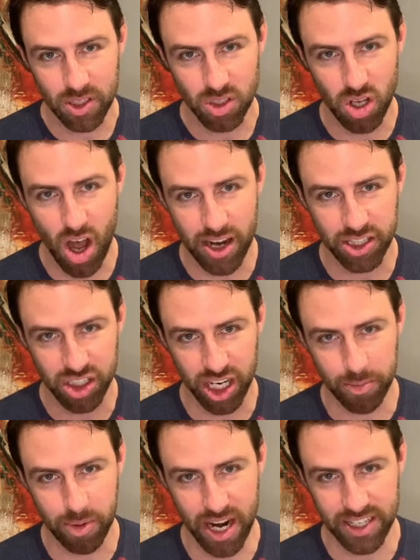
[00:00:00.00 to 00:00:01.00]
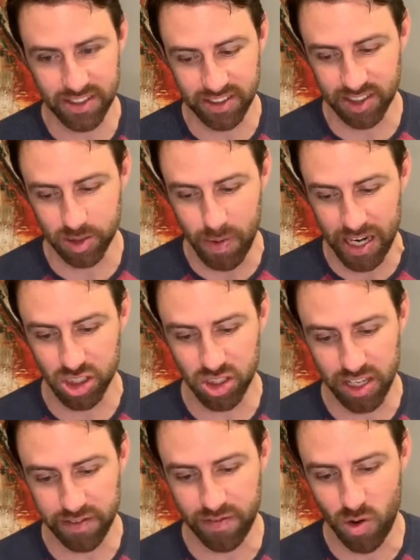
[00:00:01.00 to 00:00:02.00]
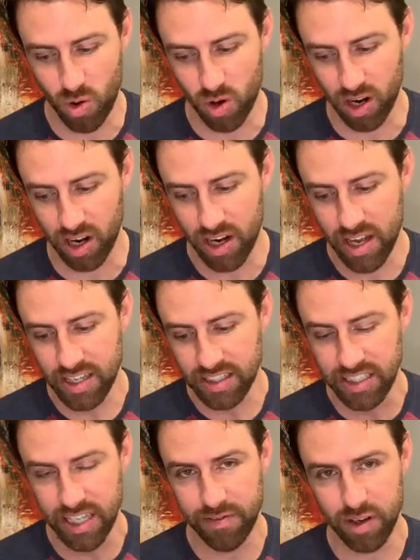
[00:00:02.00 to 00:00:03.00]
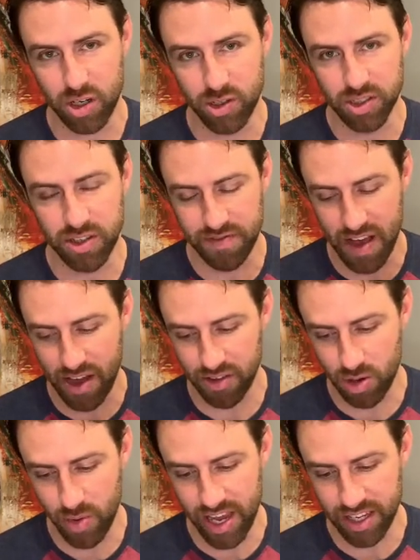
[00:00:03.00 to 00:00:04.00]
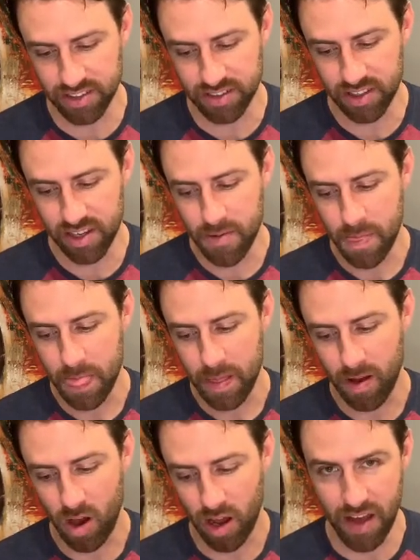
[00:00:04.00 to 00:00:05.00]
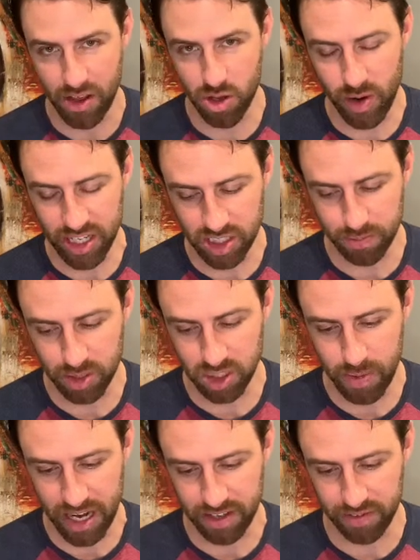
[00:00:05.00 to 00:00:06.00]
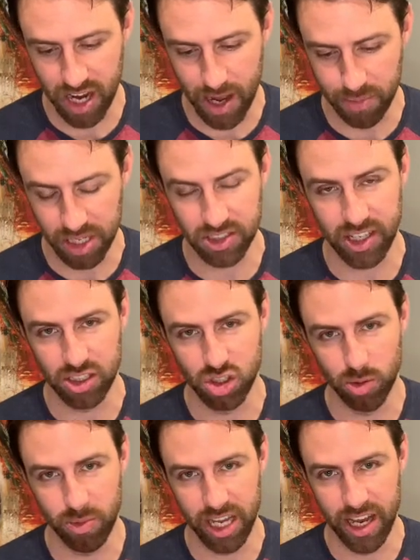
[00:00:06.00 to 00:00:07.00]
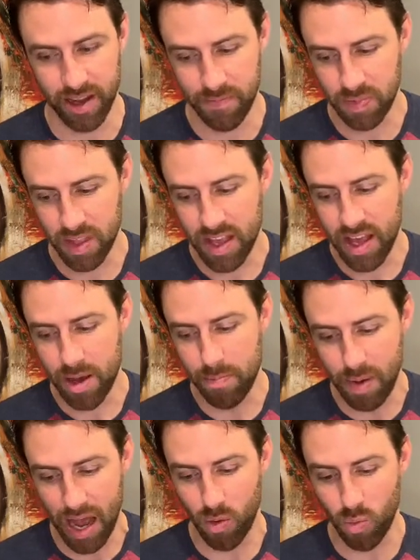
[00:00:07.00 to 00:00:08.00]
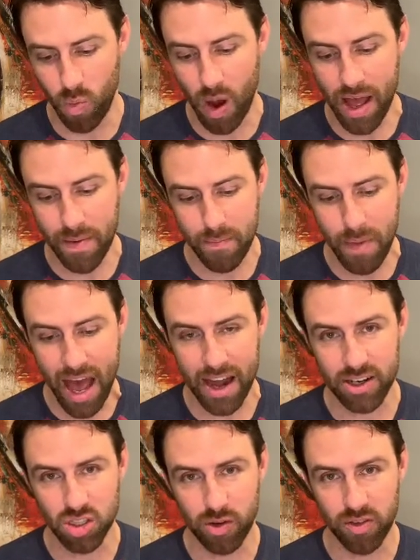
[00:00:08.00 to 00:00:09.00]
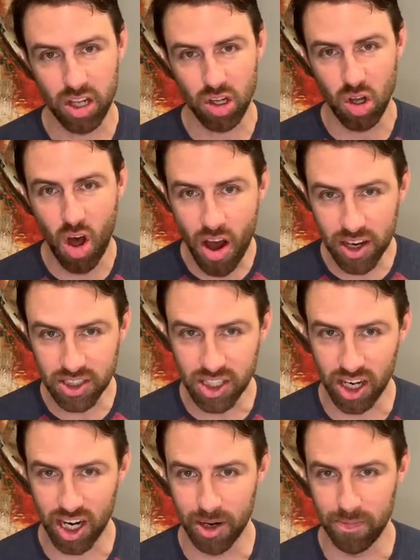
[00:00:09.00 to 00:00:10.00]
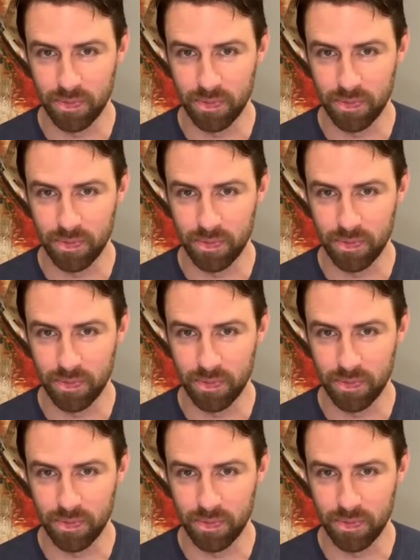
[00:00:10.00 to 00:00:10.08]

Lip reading: stock share prices, especially for difficult to evaluate on valuation perspective companies like Jumia. But what matters over the long term